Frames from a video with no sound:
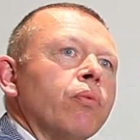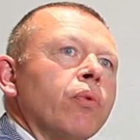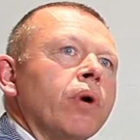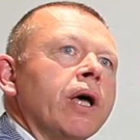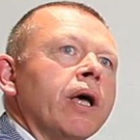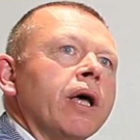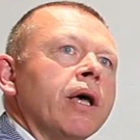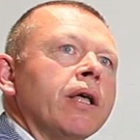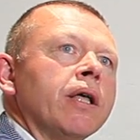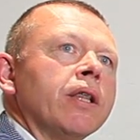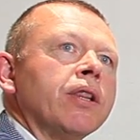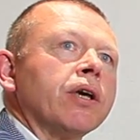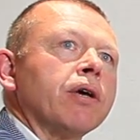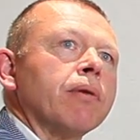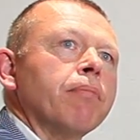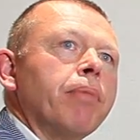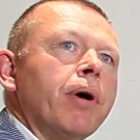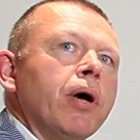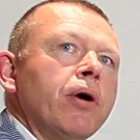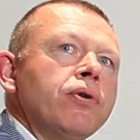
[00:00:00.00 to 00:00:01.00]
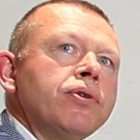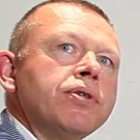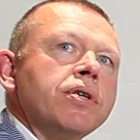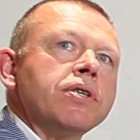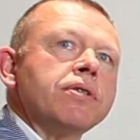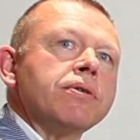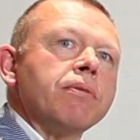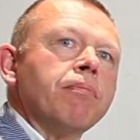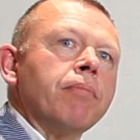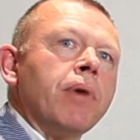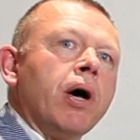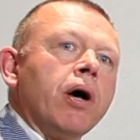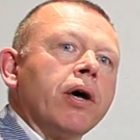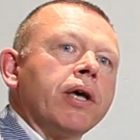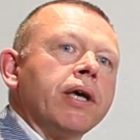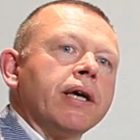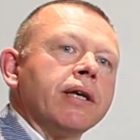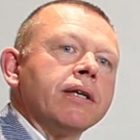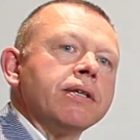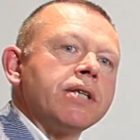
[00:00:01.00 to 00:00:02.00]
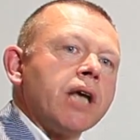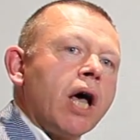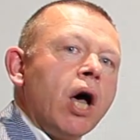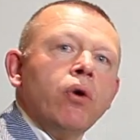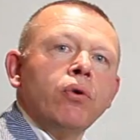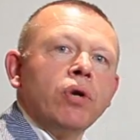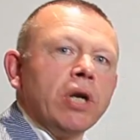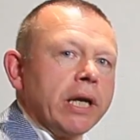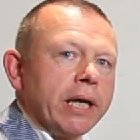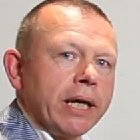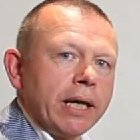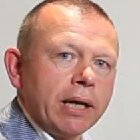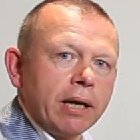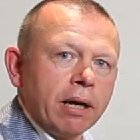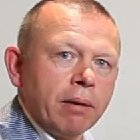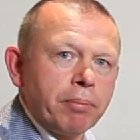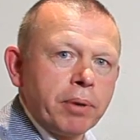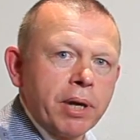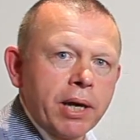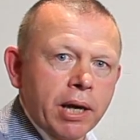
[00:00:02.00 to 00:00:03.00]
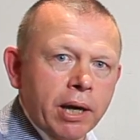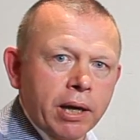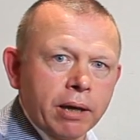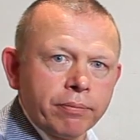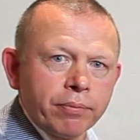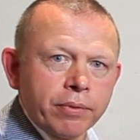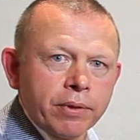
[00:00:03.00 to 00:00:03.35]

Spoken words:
where the composer's markings only appear,